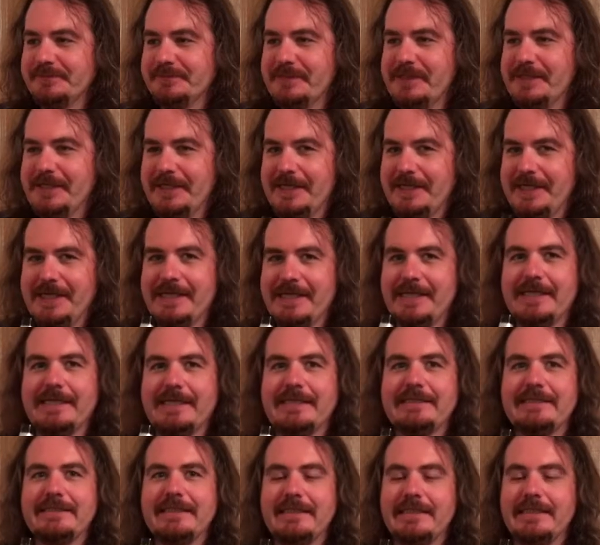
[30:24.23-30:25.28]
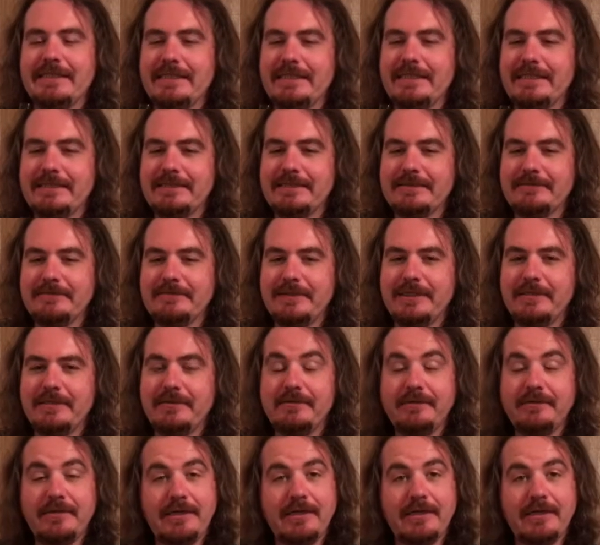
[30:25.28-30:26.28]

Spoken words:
Yeah. Well,